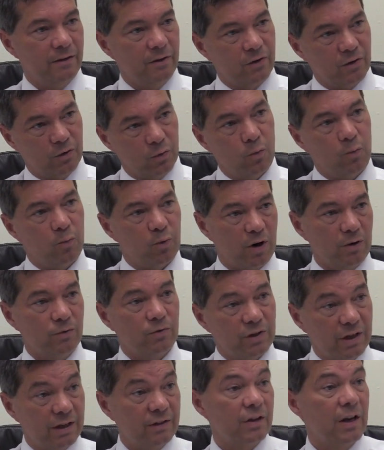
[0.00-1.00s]
the thought
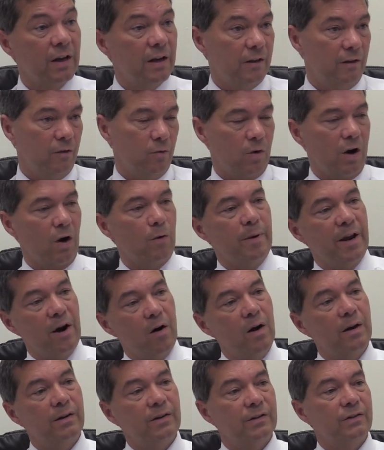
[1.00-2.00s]
process that will go
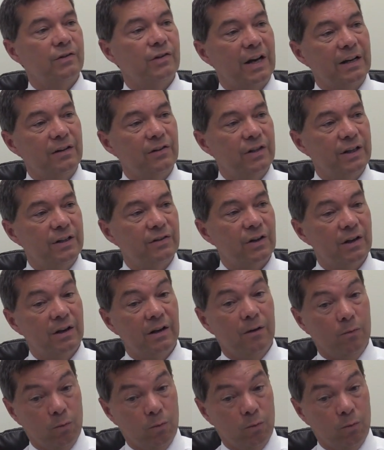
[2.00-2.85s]
behind changes,